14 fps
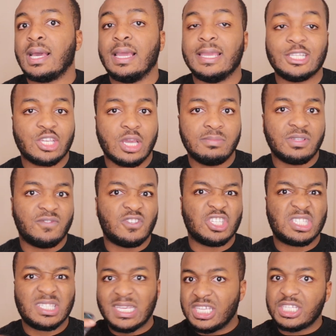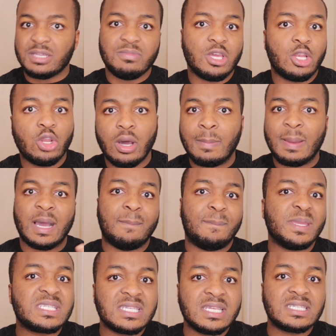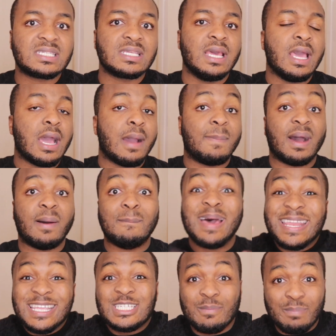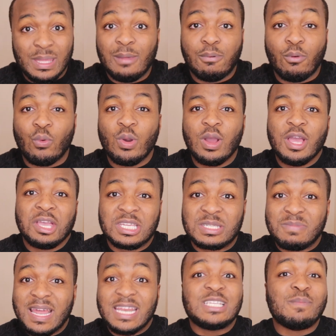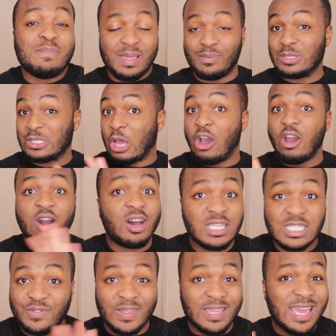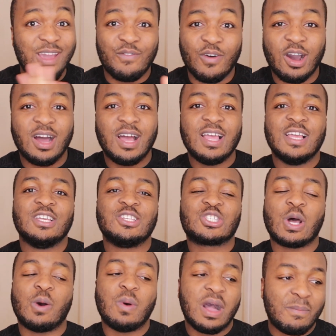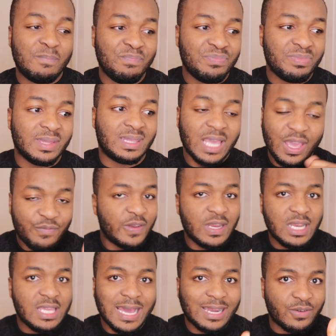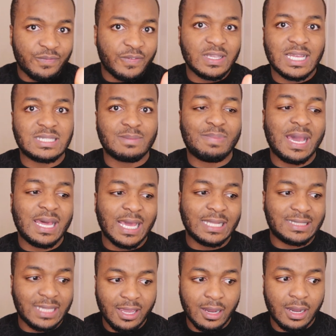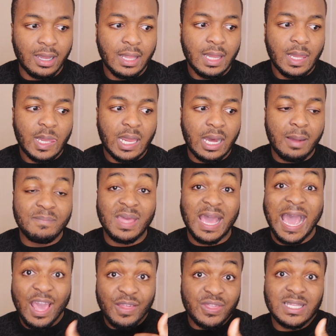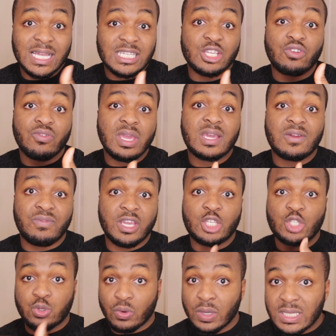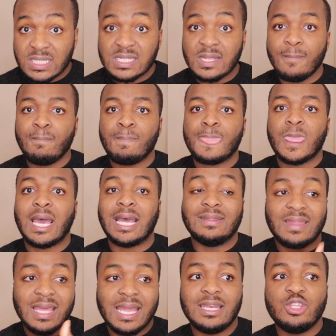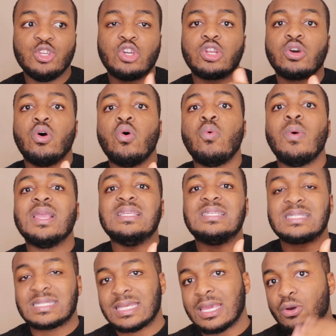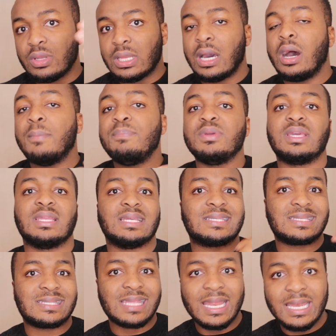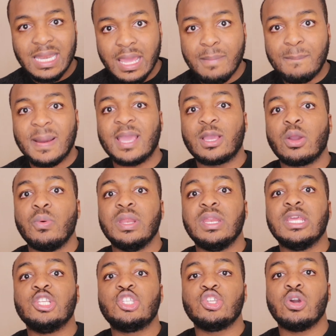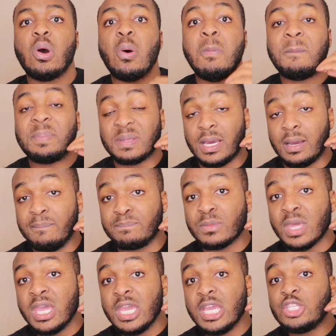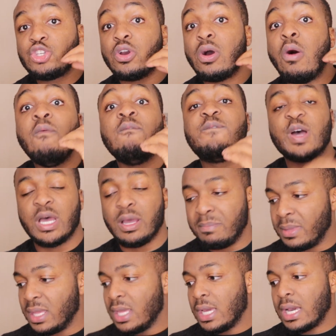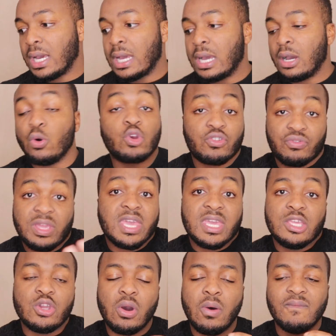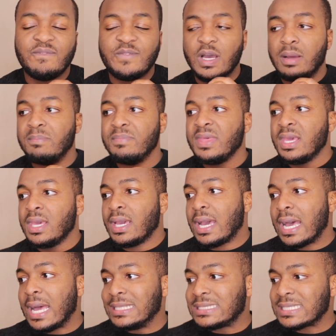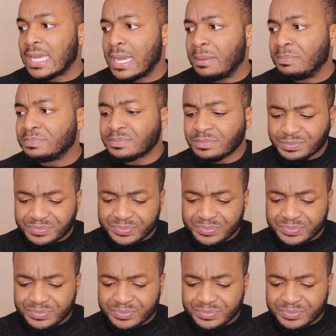in terms of just teaching me a lot about business, about managing people, because managing people is the hardest thing ever. So definitely, I don't think that's a bad idea. I think that's a great career choice. And then you could always scale that up. You could extend it by going into your own firm or creating your own firm. And